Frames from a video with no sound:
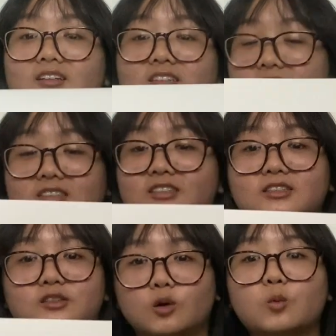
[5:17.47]
it's
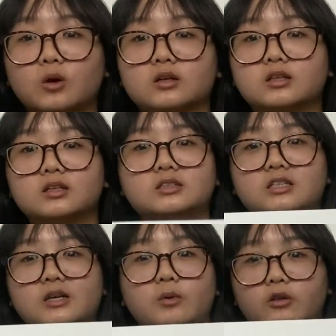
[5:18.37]
just so worth to
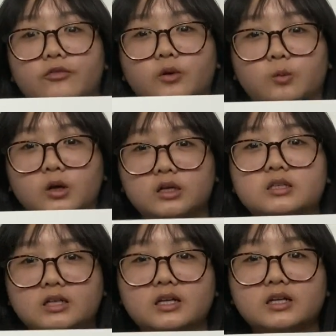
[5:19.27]
keep all of your work
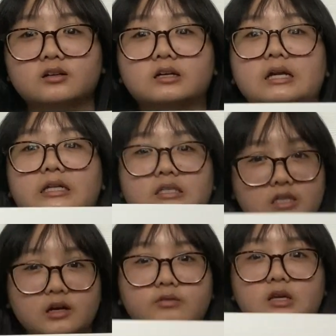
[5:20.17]
inside here
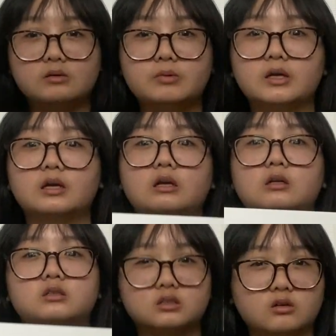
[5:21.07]
instead of keeping
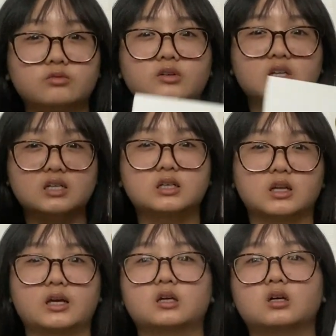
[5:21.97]
stuff in
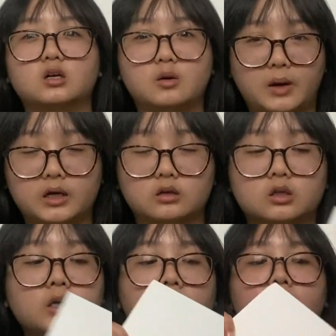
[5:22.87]
like a binder.
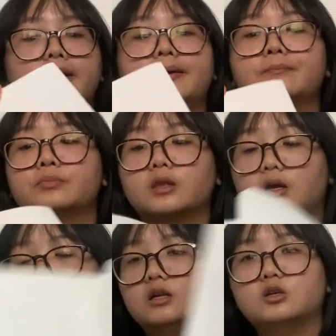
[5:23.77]

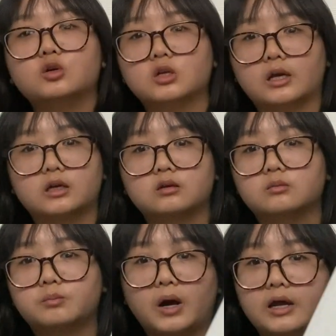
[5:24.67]
And then you can like
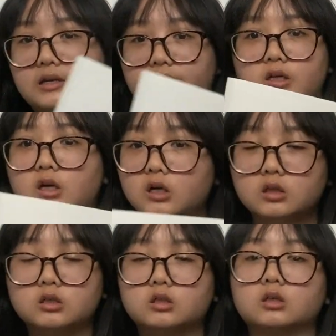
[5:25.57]
buy different
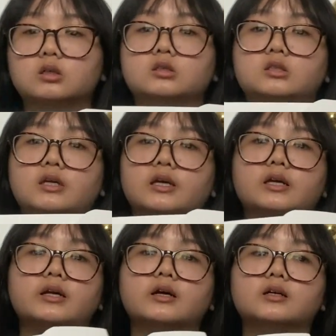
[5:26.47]
colors
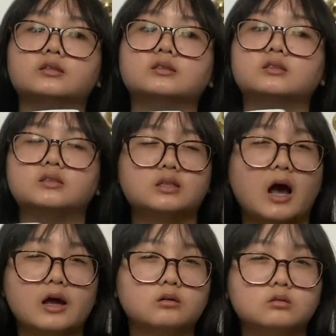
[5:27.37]
and
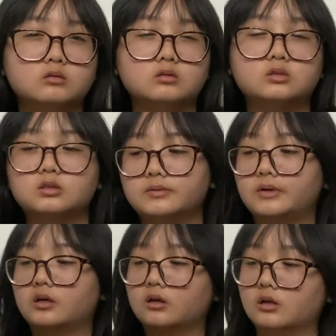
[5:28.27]
styles
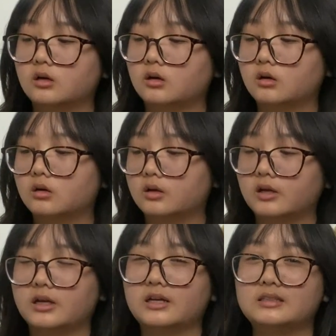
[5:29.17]

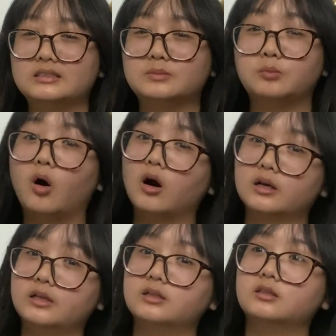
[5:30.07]
and
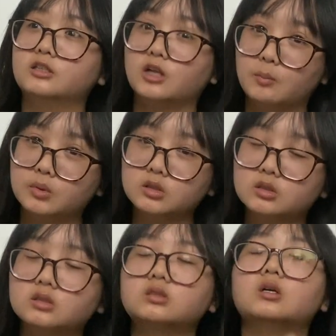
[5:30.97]
pocket
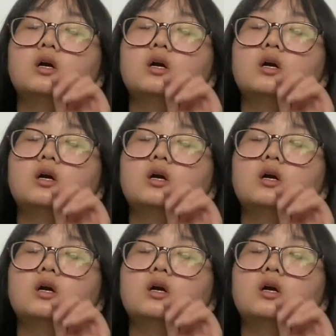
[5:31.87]
numbers,